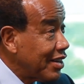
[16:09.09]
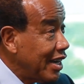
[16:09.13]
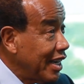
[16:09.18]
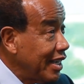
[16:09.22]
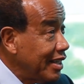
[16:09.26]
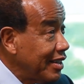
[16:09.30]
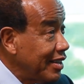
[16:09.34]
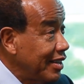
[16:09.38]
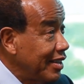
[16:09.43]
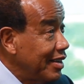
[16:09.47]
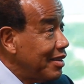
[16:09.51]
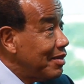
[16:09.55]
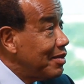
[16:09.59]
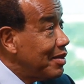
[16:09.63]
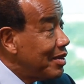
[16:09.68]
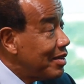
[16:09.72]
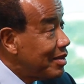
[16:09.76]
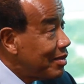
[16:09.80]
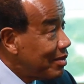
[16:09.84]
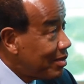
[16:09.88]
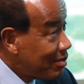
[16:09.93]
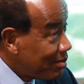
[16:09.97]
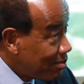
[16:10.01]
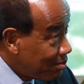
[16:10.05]
Right?
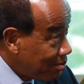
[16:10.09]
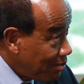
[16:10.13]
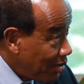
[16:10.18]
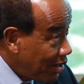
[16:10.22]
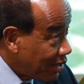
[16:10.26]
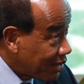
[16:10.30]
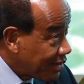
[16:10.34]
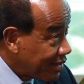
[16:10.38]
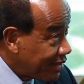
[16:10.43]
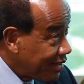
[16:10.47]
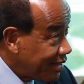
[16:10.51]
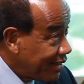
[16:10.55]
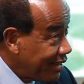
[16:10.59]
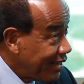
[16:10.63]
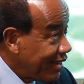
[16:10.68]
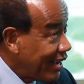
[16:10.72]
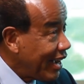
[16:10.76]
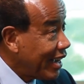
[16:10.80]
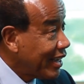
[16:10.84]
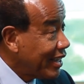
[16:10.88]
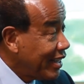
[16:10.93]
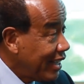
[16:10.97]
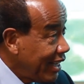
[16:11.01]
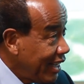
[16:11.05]
But
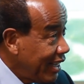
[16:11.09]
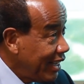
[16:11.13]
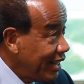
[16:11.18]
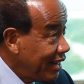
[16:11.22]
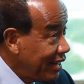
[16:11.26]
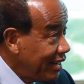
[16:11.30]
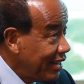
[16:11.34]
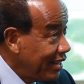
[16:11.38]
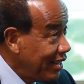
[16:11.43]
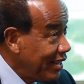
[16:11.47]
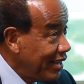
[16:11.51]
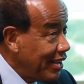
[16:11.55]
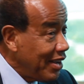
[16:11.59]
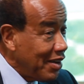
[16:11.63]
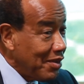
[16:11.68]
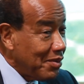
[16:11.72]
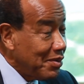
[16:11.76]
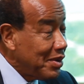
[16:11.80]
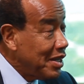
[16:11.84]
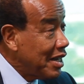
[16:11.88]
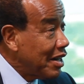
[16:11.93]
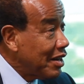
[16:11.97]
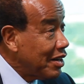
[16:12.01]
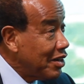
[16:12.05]
again,
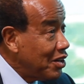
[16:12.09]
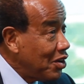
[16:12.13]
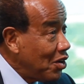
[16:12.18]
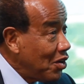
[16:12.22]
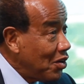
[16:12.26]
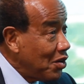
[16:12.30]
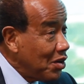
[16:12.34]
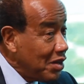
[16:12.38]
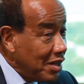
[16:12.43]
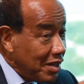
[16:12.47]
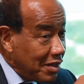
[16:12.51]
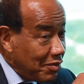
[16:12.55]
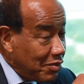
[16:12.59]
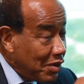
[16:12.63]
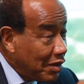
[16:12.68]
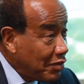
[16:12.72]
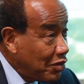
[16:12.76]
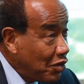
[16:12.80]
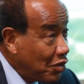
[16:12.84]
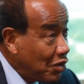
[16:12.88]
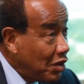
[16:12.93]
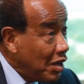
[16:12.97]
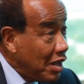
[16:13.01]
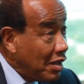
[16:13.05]
we are now,
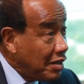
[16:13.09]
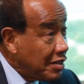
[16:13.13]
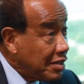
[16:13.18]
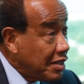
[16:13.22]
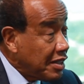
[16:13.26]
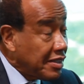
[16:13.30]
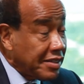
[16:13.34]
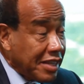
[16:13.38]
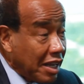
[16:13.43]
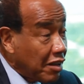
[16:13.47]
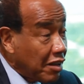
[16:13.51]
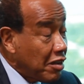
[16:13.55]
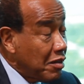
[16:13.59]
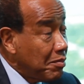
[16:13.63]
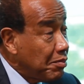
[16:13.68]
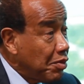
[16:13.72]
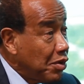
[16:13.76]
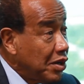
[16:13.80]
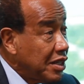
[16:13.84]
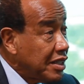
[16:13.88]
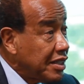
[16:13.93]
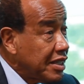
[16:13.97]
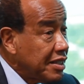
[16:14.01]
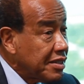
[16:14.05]
the second
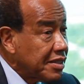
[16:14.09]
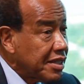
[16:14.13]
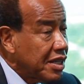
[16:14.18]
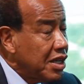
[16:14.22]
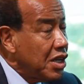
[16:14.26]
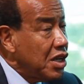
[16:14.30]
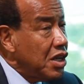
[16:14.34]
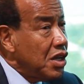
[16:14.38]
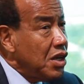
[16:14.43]
point is,